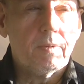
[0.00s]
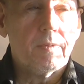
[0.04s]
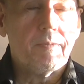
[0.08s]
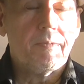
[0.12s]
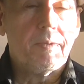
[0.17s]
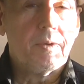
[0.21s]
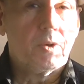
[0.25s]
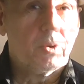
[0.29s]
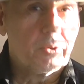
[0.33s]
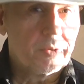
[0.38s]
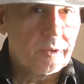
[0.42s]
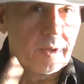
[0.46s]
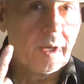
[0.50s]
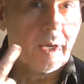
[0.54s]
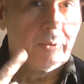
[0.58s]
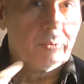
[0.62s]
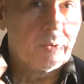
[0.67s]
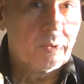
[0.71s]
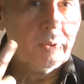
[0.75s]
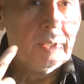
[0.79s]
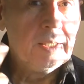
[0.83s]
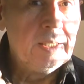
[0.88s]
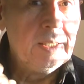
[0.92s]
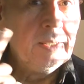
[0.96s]
because they have
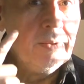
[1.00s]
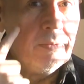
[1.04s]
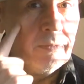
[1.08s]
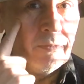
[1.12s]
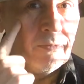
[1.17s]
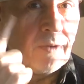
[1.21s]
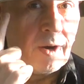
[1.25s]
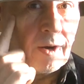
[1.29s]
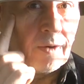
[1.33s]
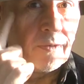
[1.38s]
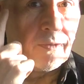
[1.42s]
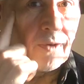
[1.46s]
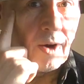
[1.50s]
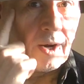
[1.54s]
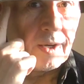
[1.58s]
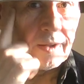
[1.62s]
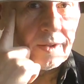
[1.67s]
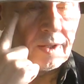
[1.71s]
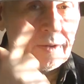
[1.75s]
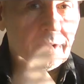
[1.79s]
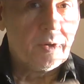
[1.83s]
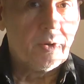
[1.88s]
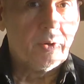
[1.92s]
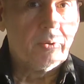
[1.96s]
it
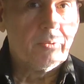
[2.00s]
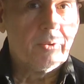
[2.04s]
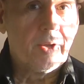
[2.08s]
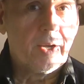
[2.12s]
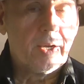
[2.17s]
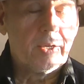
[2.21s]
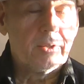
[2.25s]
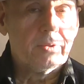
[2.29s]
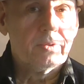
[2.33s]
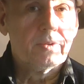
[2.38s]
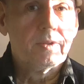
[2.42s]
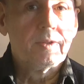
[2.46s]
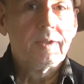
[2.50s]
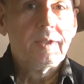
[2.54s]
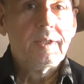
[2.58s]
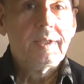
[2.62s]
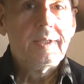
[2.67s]
verified in their own heads.